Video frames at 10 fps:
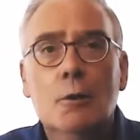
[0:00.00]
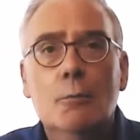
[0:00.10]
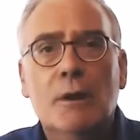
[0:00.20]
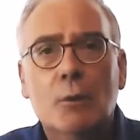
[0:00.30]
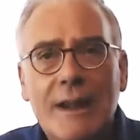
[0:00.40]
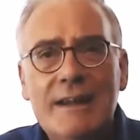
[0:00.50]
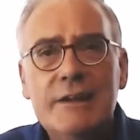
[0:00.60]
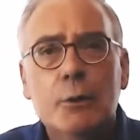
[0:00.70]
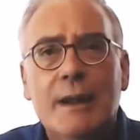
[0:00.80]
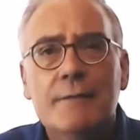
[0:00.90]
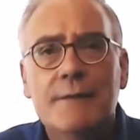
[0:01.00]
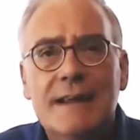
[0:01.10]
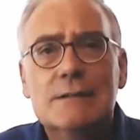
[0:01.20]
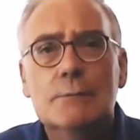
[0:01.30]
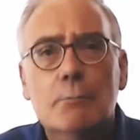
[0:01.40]
But when you
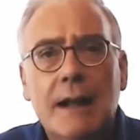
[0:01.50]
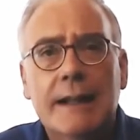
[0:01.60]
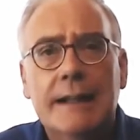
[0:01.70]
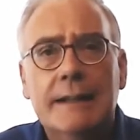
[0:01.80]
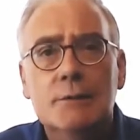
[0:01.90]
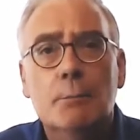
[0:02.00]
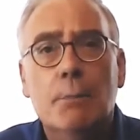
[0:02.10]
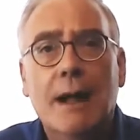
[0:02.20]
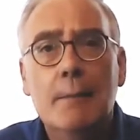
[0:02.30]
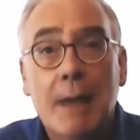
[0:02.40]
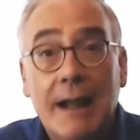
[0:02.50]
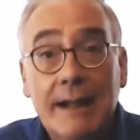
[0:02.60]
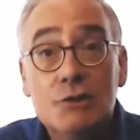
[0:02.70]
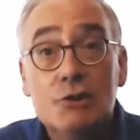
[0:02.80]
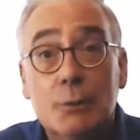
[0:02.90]
invest money to buy
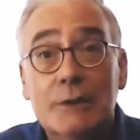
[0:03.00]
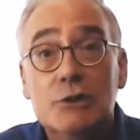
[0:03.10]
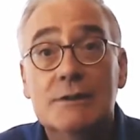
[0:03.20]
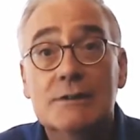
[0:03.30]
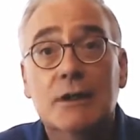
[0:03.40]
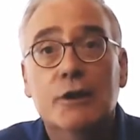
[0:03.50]
managed switches,